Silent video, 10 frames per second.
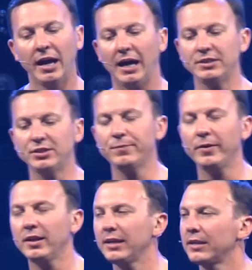I just
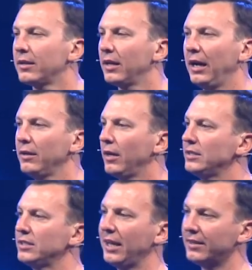felt like I, I,
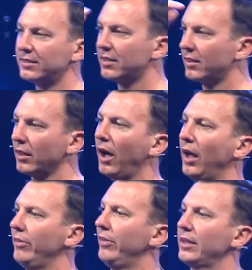just had this
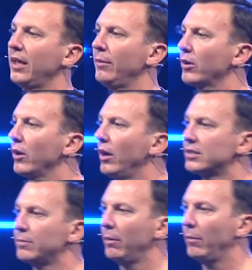thought that came
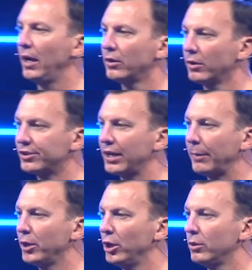across my mind go to
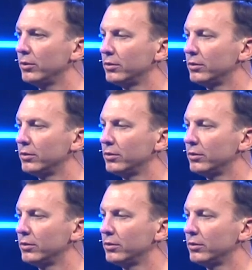Shopko.